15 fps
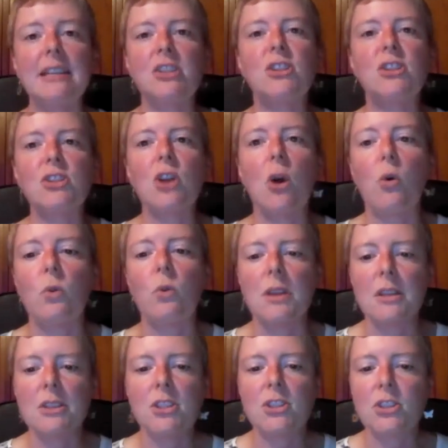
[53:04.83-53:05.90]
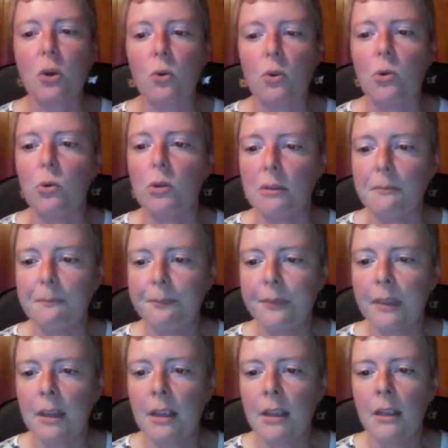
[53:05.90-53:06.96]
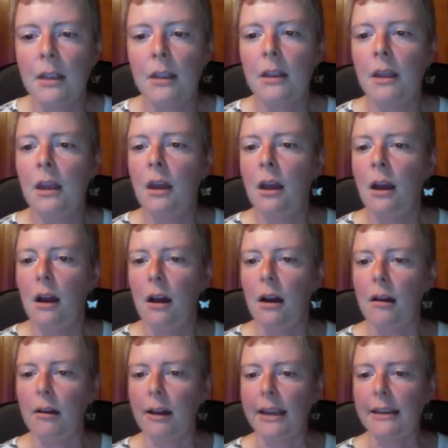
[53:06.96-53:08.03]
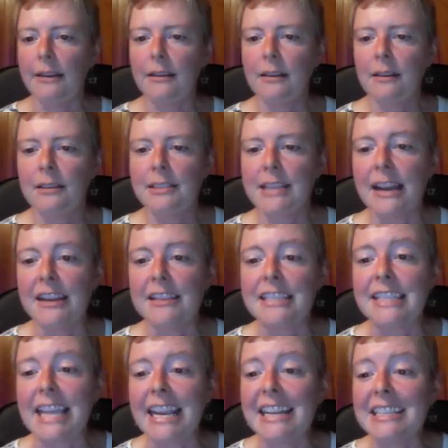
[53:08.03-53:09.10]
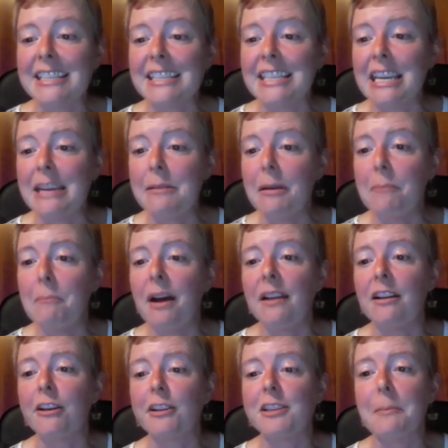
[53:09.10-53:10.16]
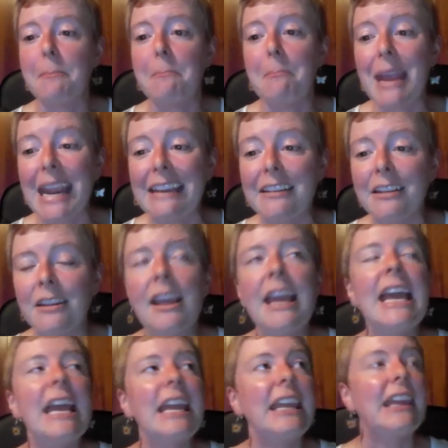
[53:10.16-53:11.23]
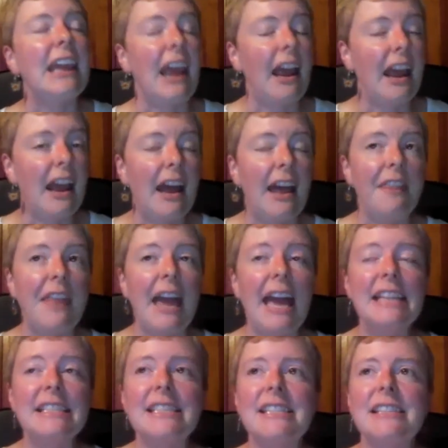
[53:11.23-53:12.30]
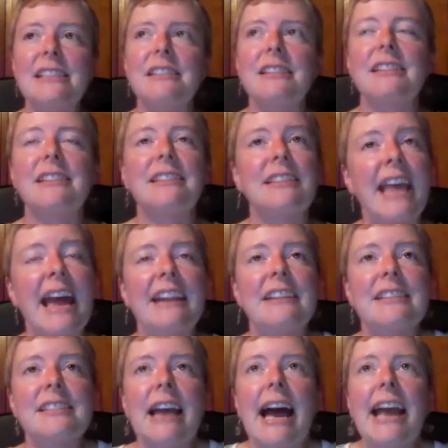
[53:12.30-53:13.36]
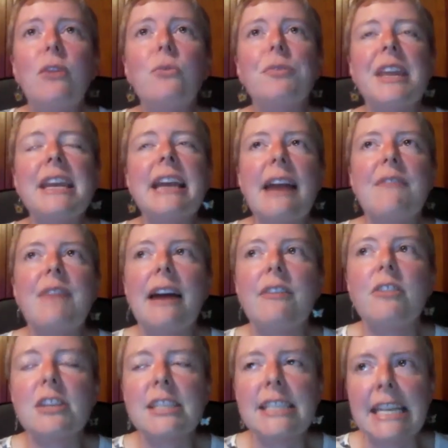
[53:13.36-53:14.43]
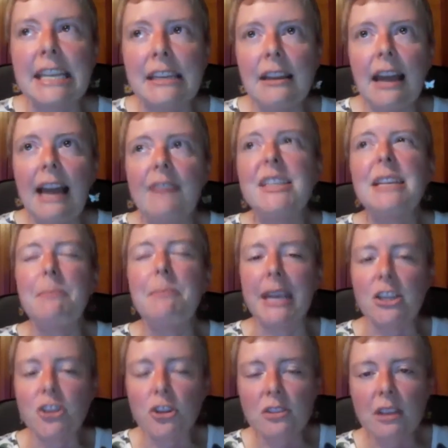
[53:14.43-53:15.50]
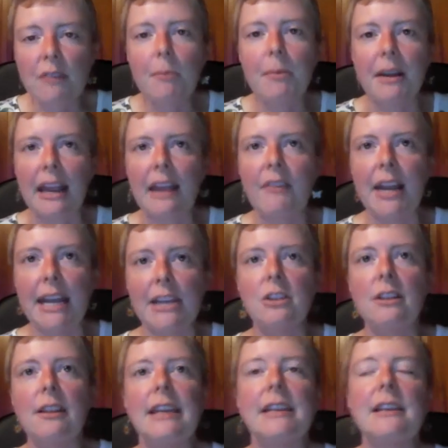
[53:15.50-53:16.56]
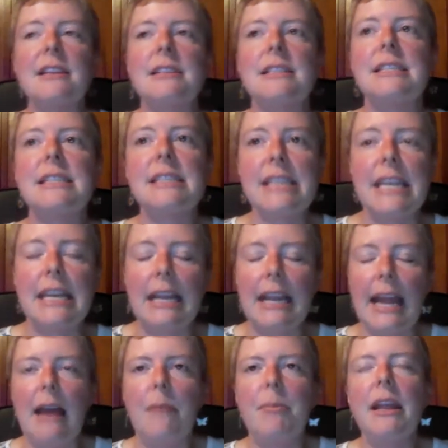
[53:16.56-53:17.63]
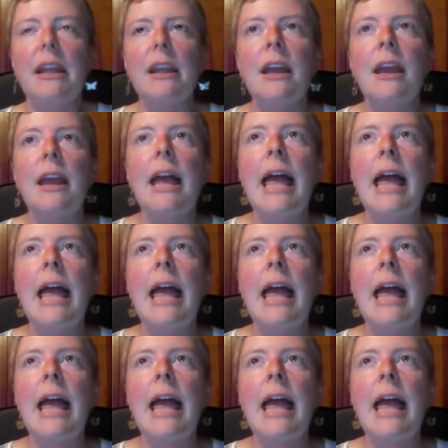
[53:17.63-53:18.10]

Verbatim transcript: It's so, so cool. All right. Donna says, I got to see monarchs mate. Yeah, that's, that is, I don't think I've ever seen, I've seen pictures of it, but I haven't actually like seen it happening.